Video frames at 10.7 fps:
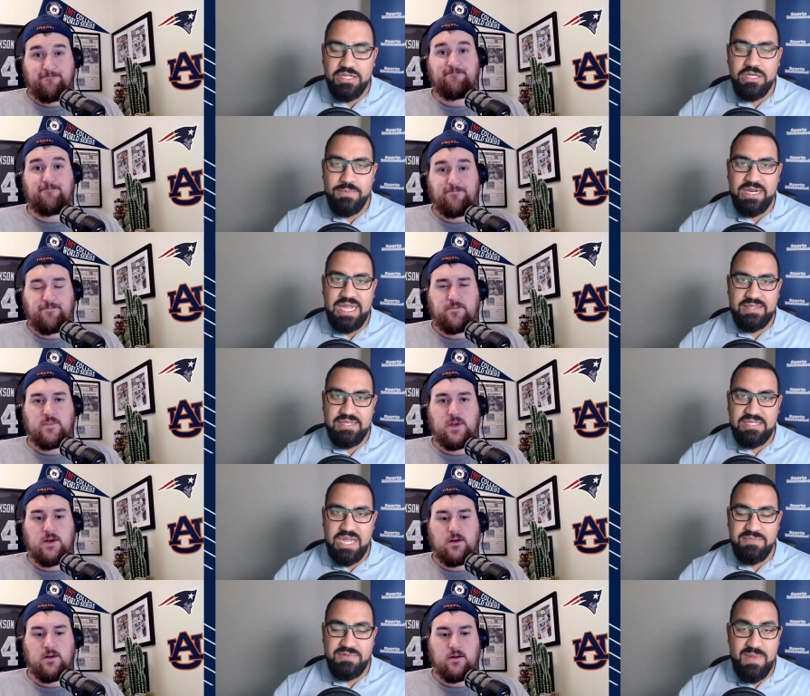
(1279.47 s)
Speaker 1: good about Anthony
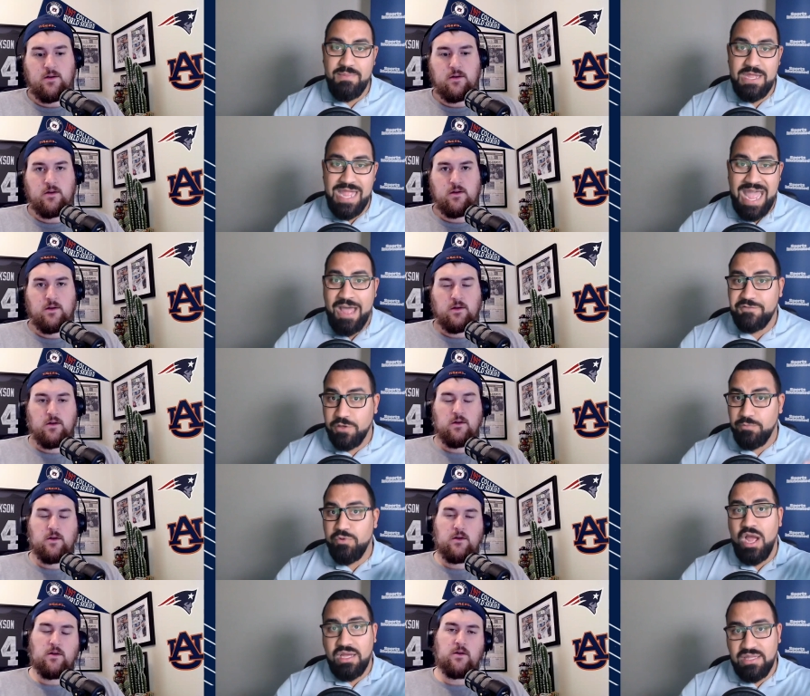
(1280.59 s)
James. Maybe after
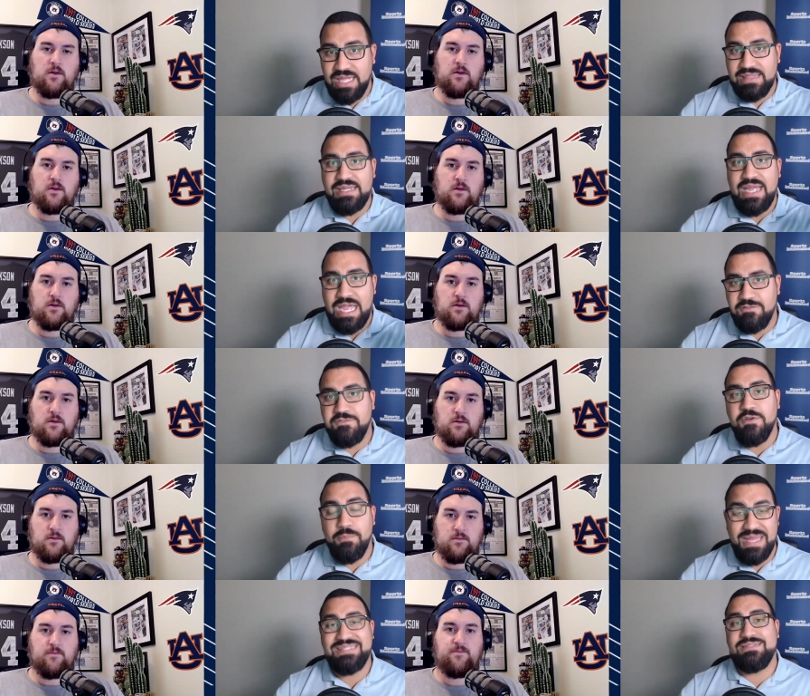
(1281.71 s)
Brock Glenn, the guy you
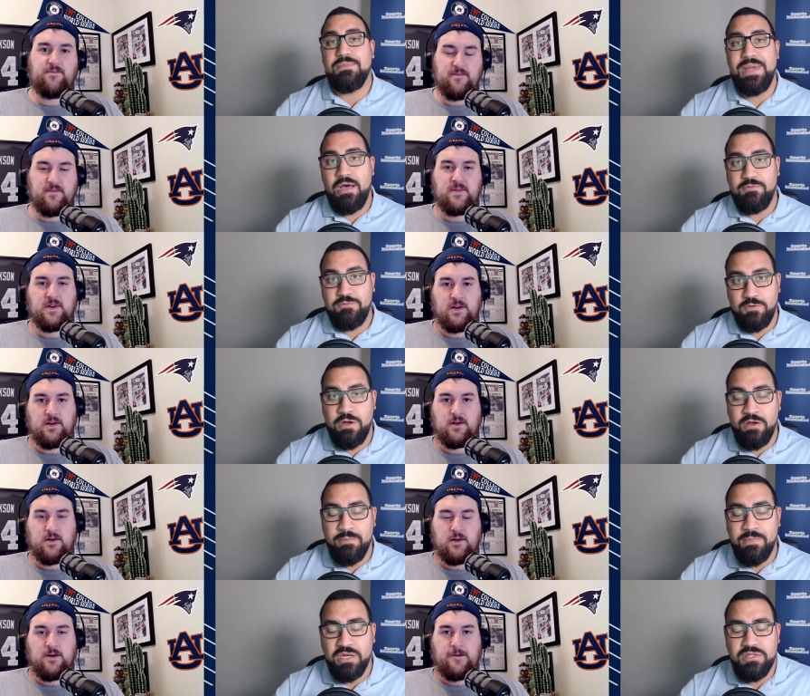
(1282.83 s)
feel best about for,
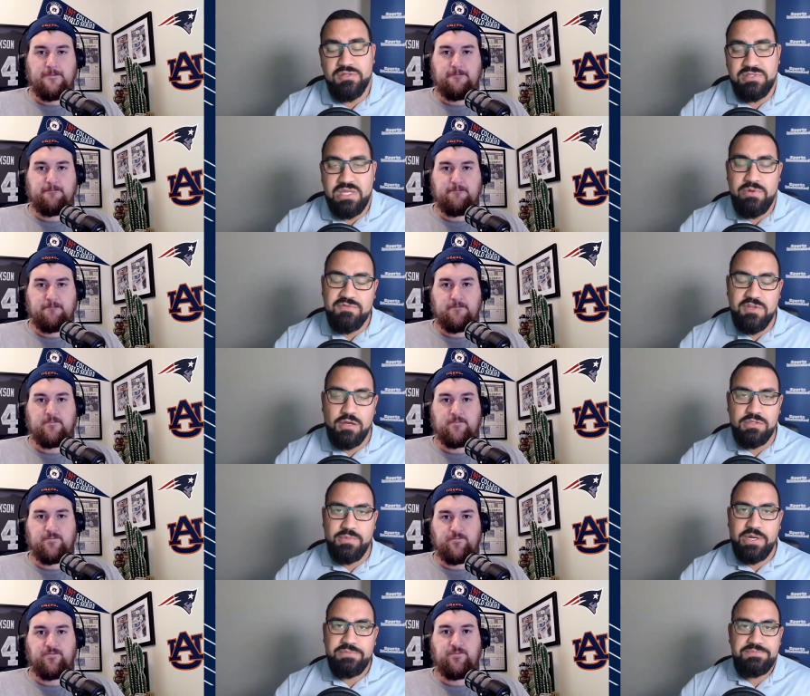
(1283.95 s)
uh, among those that we've
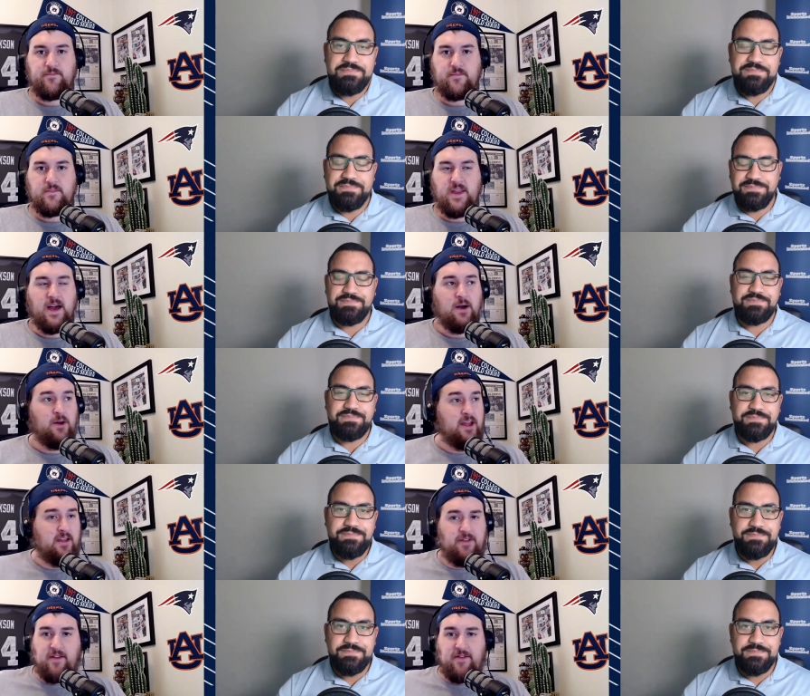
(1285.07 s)
talked about.
Speaker 2: Yeah,
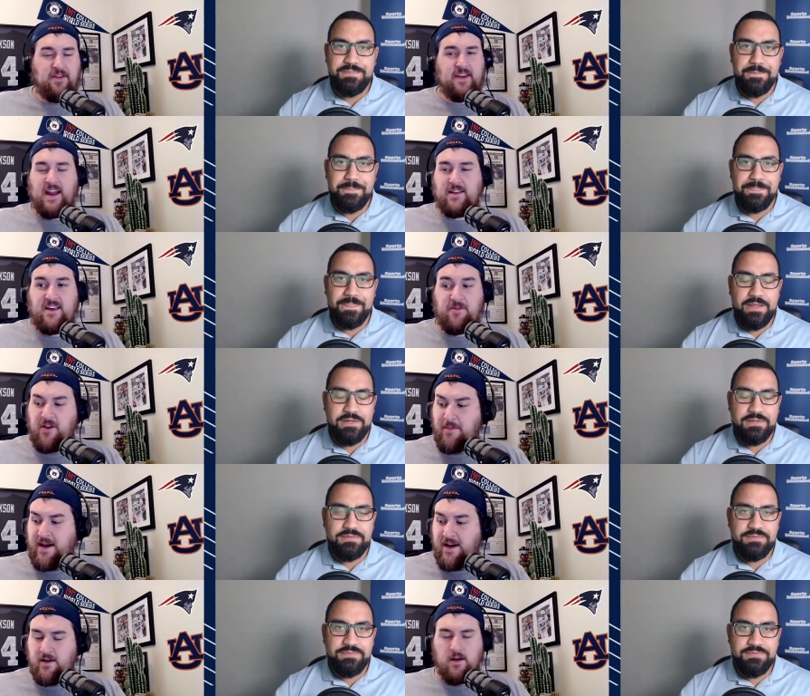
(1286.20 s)
and then this kind of leads me to
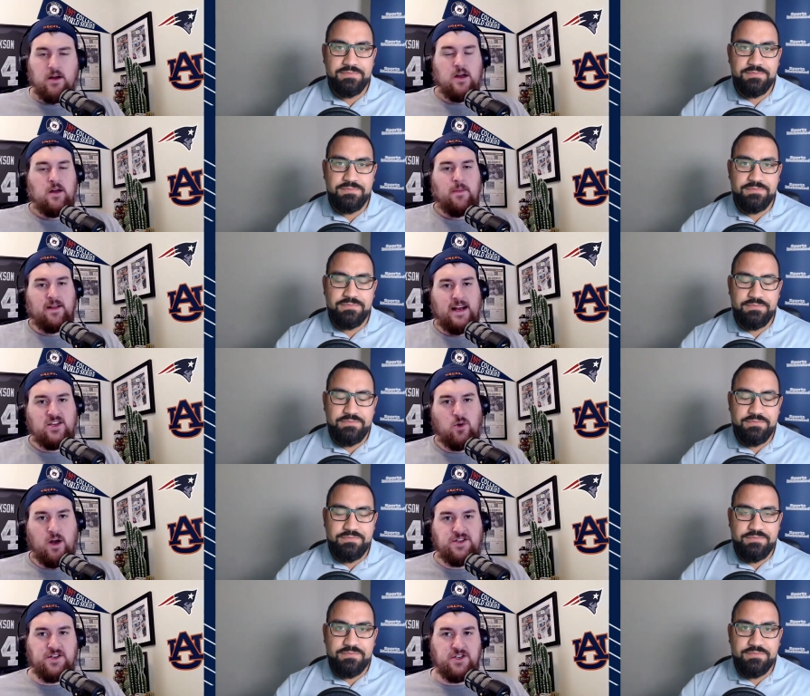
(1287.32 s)
my my last
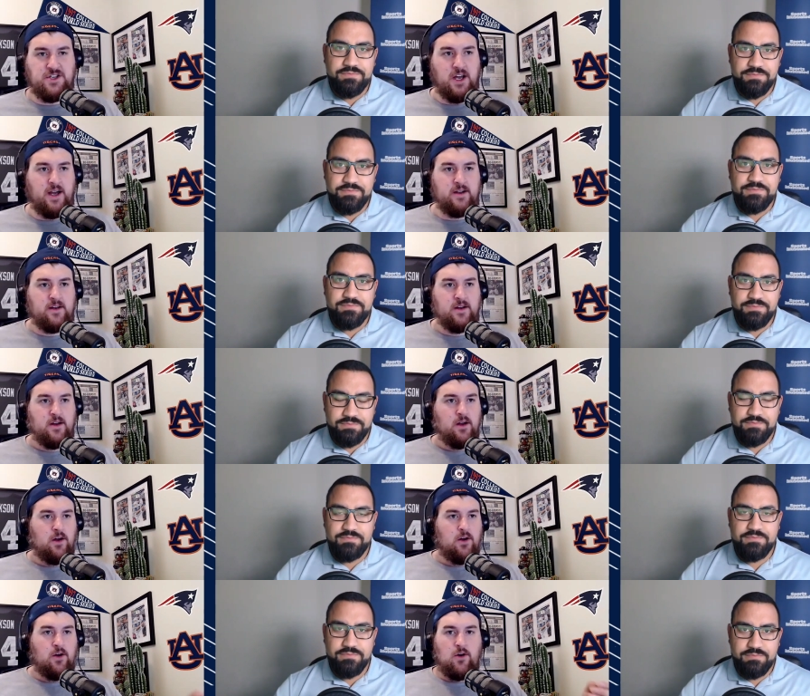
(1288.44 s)
question, John.
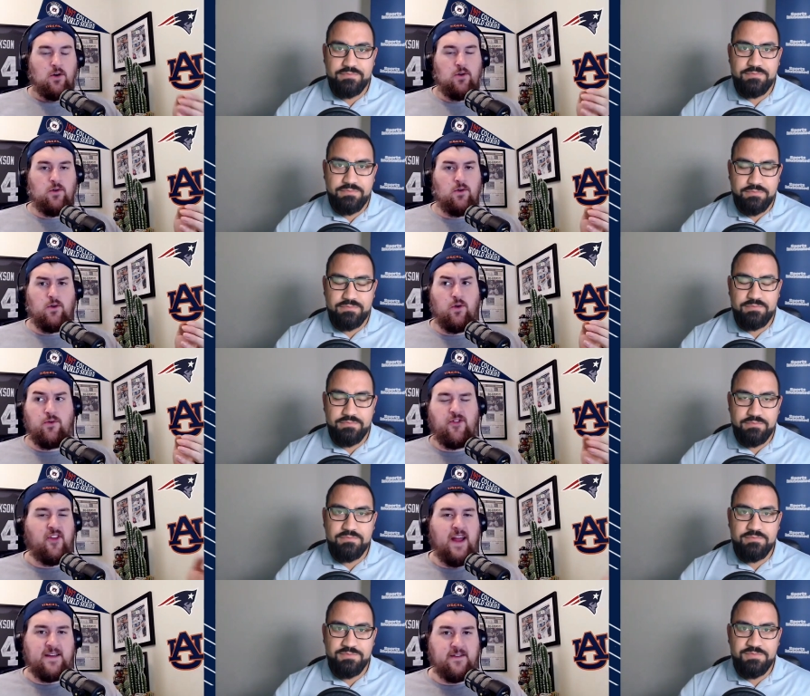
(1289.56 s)
Who, who's the next